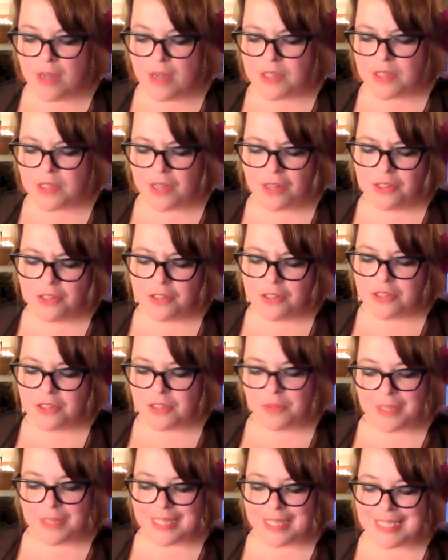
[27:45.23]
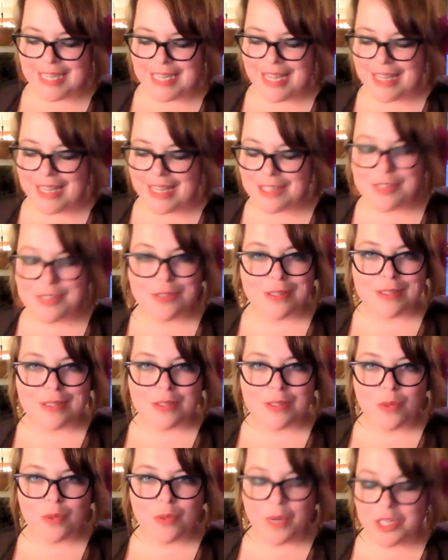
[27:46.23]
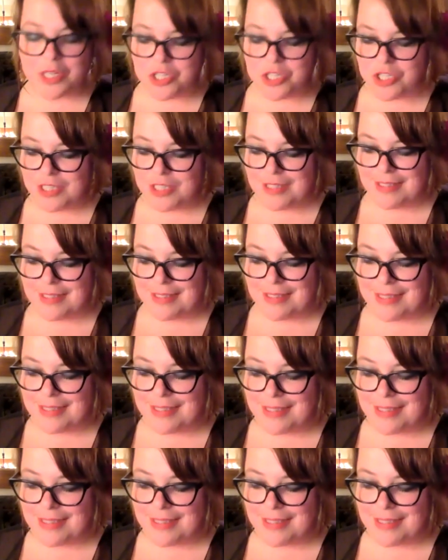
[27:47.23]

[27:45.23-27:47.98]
Doctors don't like to answer these questions.